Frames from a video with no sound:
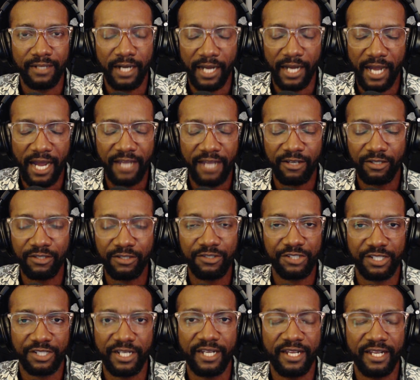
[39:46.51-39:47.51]
I
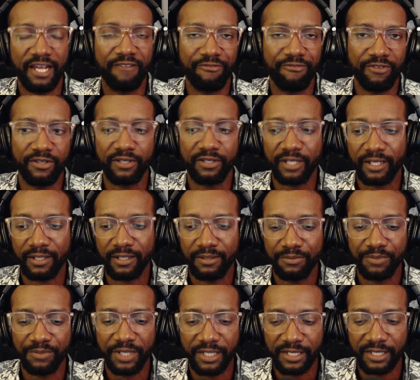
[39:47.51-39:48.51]
understand that feeling,
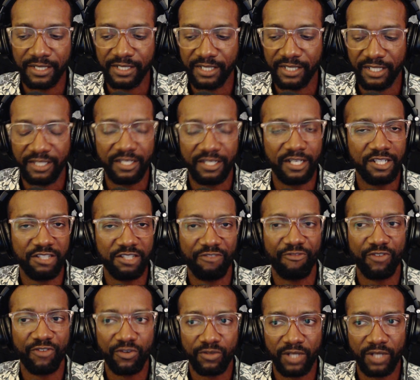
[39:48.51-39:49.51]
because it does
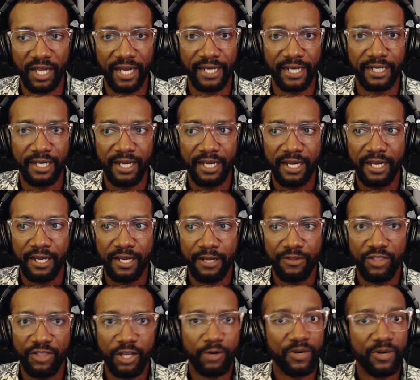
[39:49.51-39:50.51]
feel like
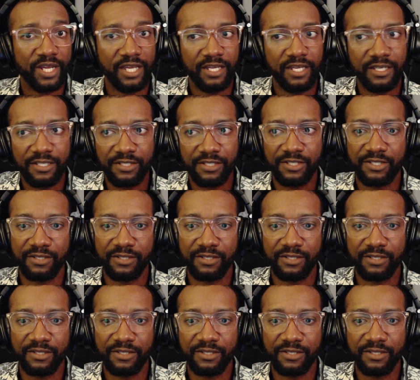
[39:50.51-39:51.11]
there is